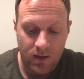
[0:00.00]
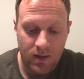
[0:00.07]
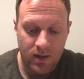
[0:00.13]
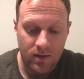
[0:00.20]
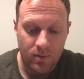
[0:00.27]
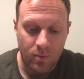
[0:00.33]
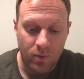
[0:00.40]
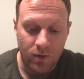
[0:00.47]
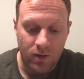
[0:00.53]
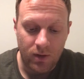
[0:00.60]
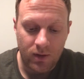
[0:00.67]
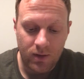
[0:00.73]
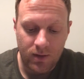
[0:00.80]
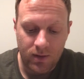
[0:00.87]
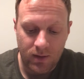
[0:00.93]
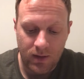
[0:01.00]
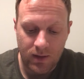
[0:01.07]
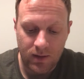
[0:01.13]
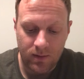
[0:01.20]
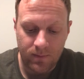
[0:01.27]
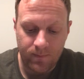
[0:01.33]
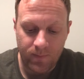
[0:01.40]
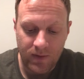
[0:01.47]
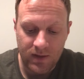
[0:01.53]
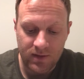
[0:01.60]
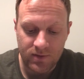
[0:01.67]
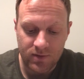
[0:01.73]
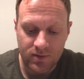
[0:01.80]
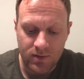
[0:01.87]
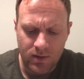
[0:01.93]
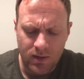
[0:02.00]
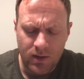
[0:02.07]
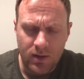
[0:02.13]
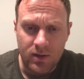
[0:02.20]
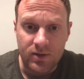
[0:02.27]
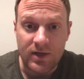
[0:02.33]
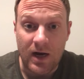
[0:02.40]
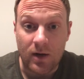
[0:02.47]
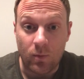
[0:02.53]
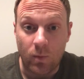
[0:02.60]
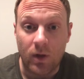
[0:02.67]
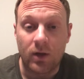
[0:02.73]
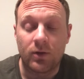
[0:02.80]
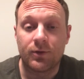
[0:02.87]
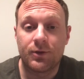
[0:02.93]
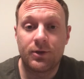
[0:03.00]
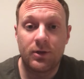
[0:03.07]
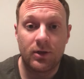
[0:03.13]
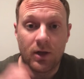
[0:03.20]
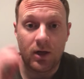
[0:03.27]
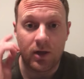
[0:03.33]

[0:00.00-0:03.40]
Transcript: in the book is Jack Welch,